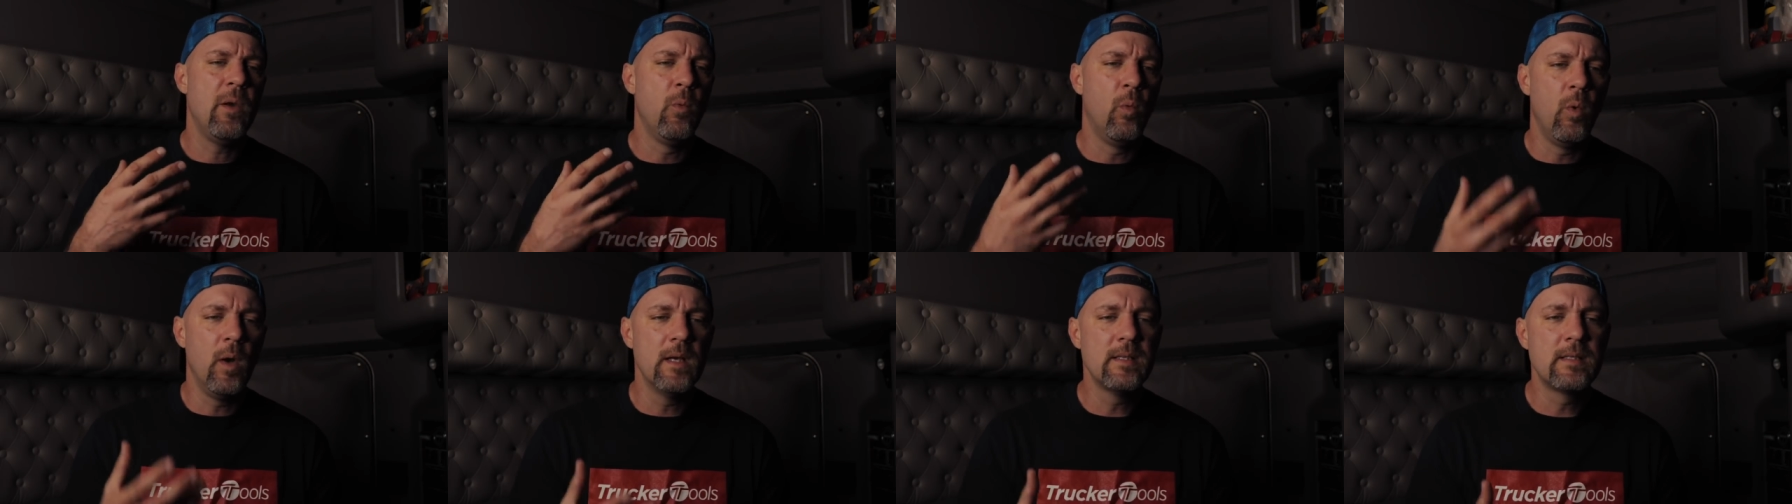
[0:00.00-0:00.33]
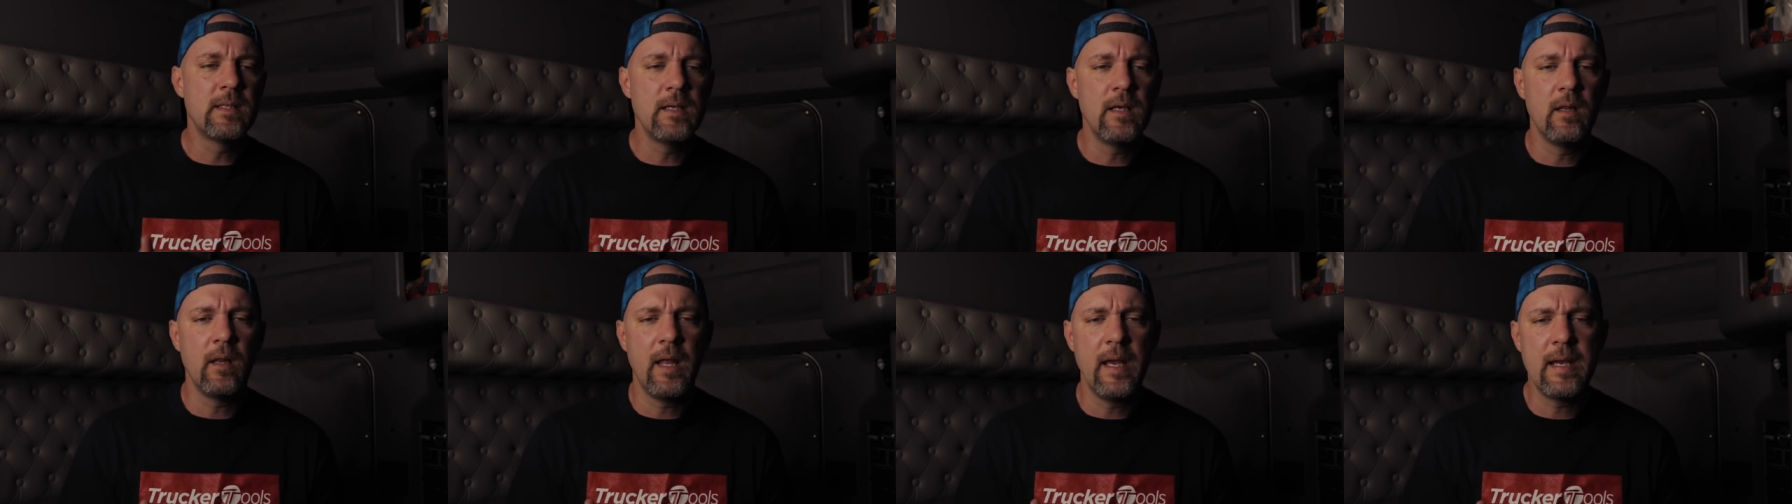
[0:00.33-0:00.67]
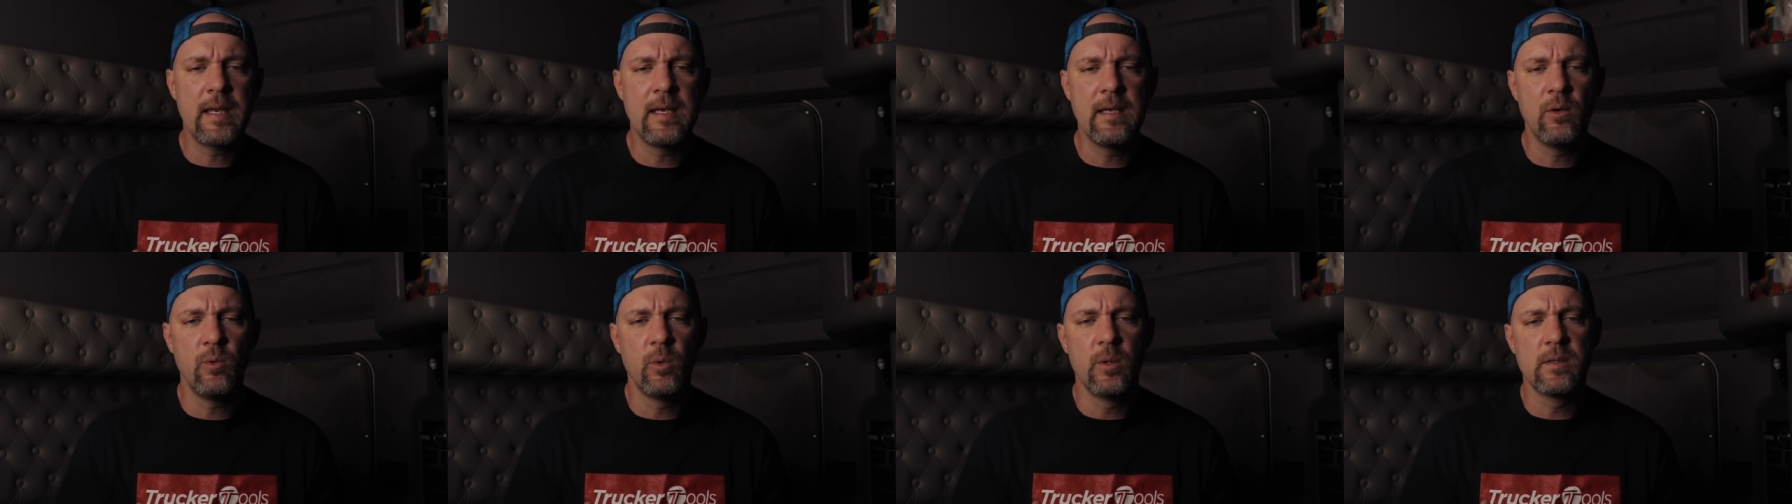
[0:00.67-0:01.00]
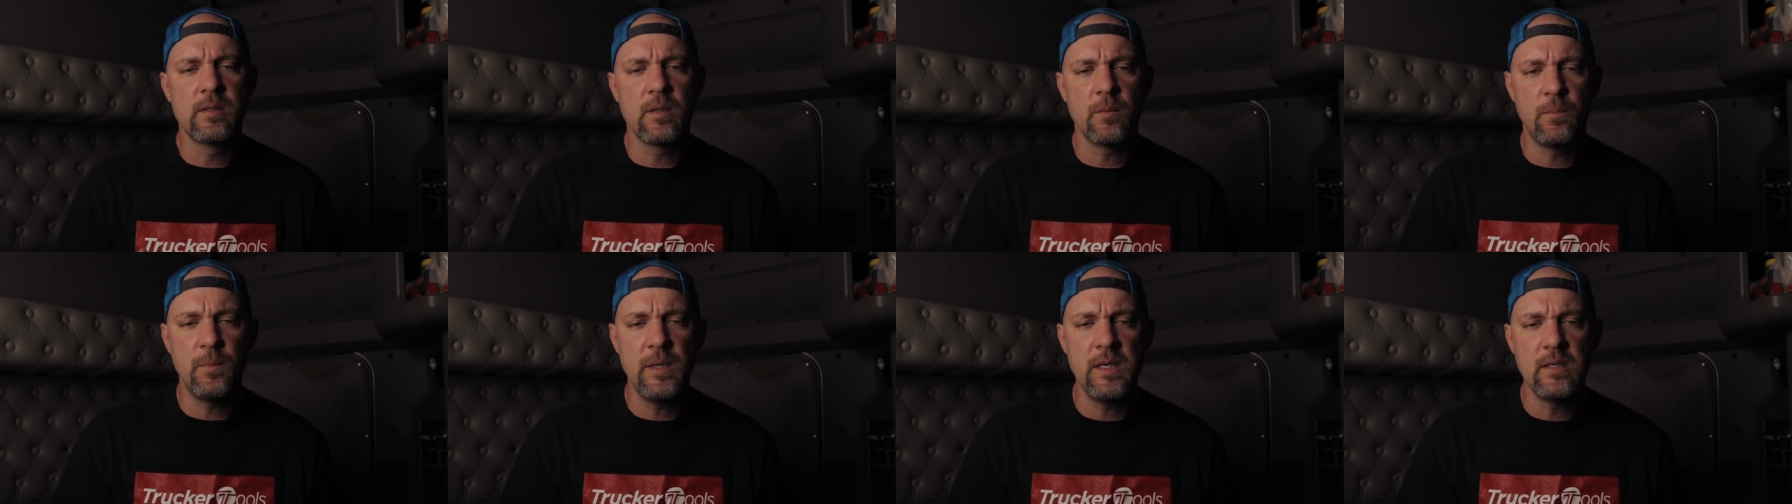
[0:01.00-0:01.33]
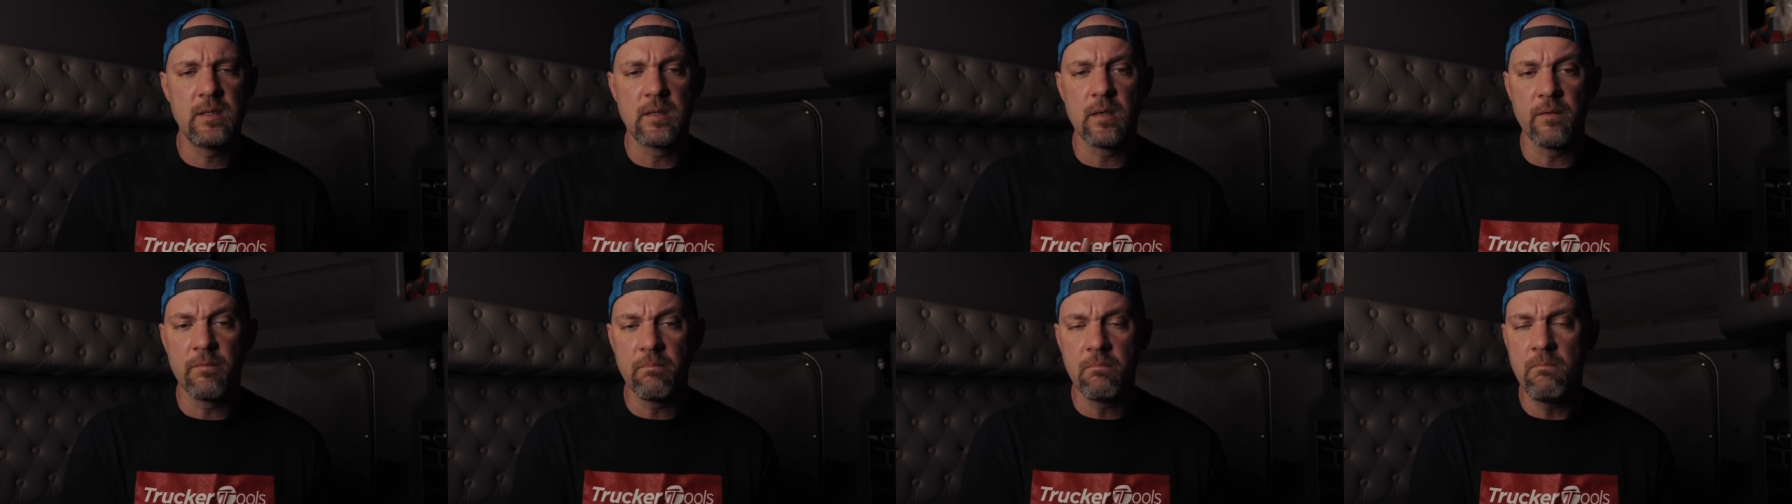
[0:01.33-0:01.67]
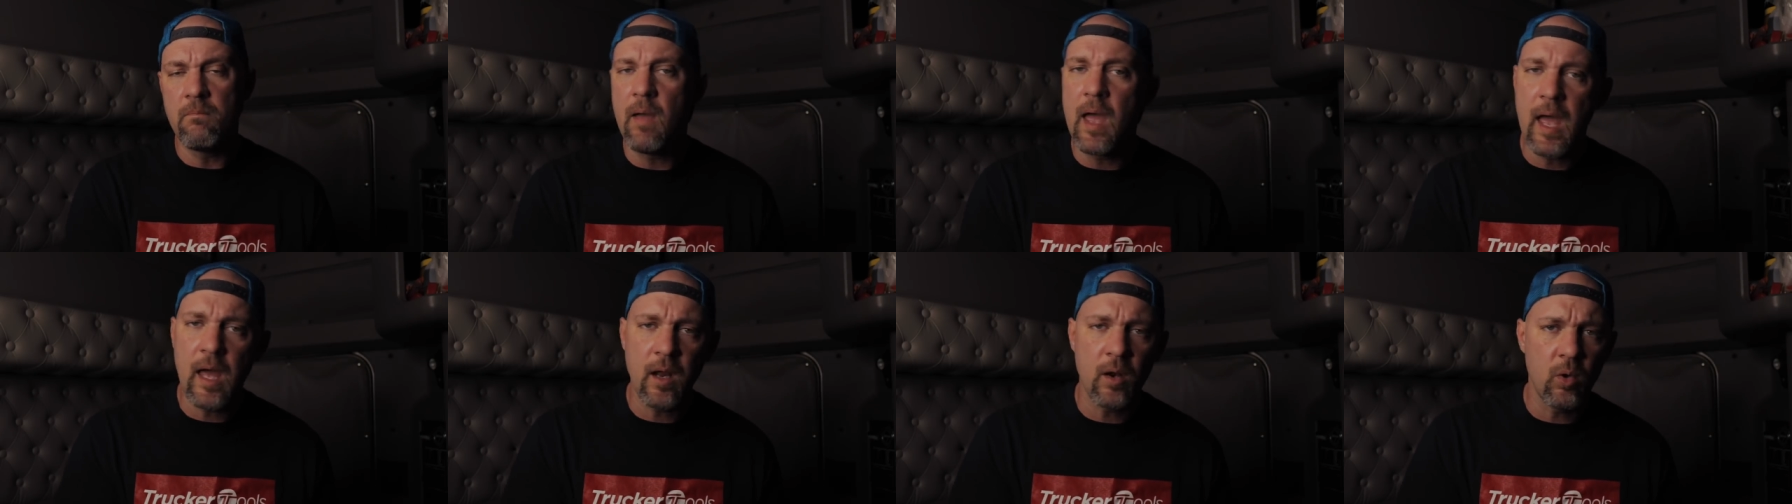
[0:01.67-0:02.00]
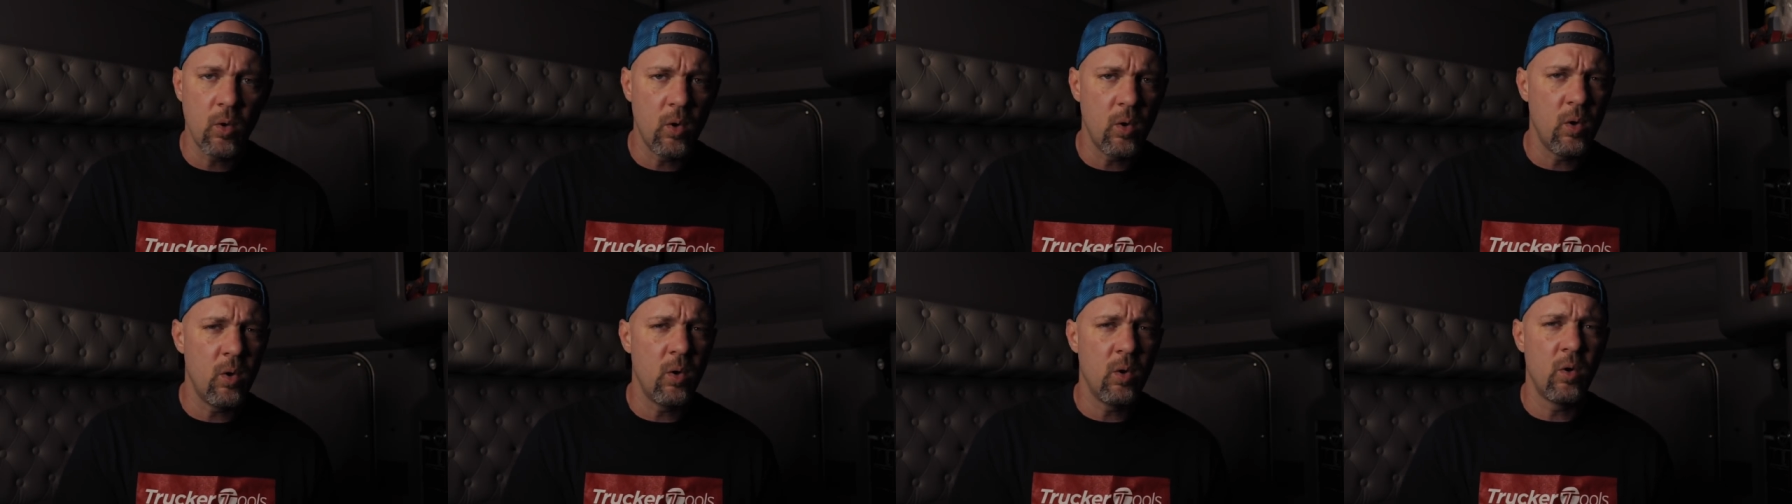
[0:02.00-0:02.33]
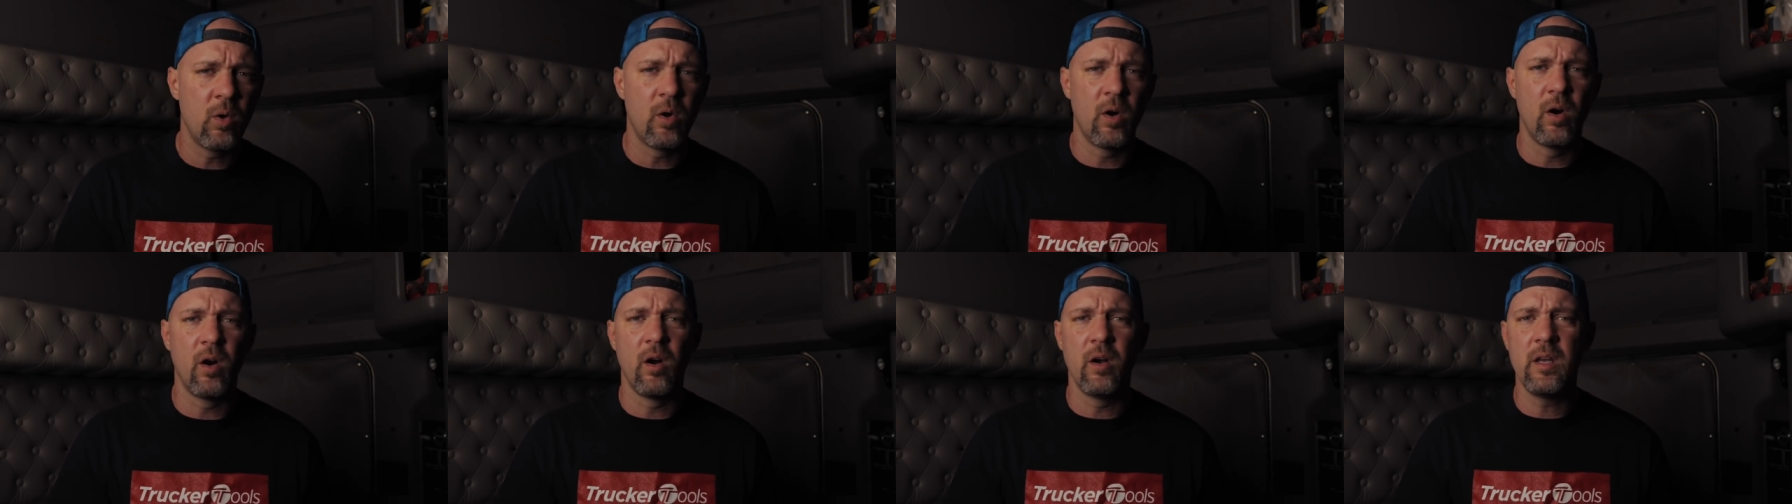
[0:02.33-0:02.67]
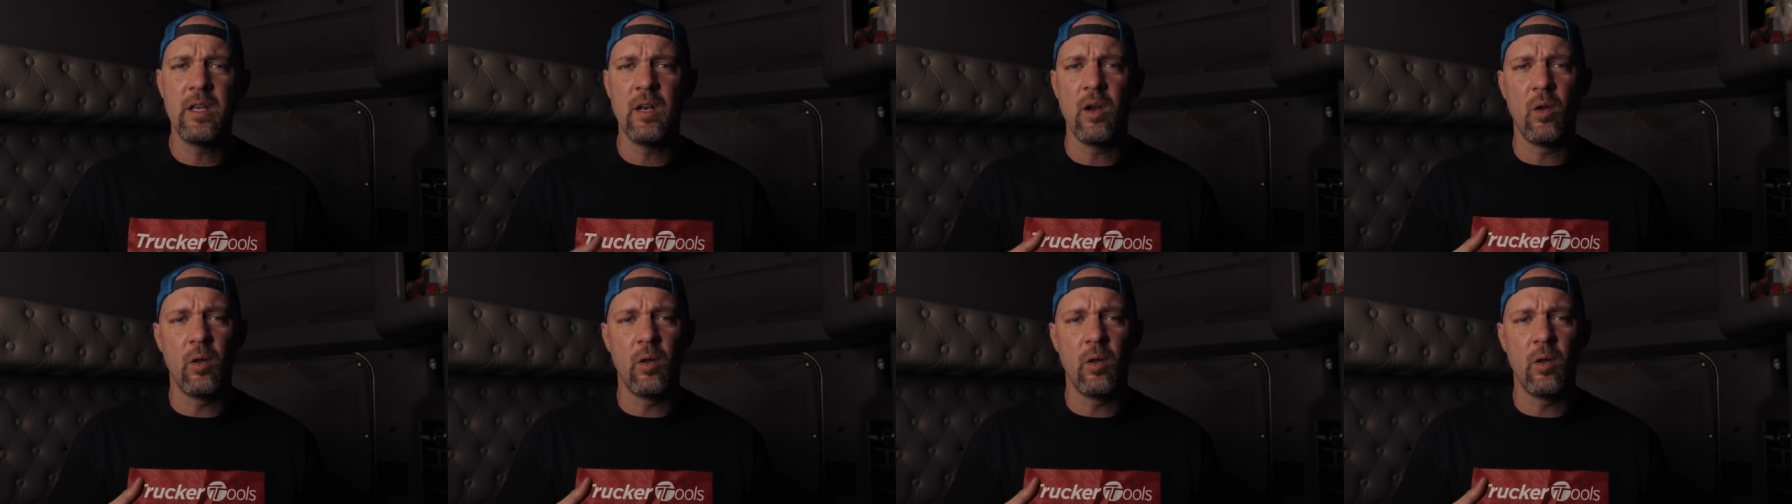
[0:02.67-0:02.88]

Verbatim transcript: it wasn't like it was a piece of metal or,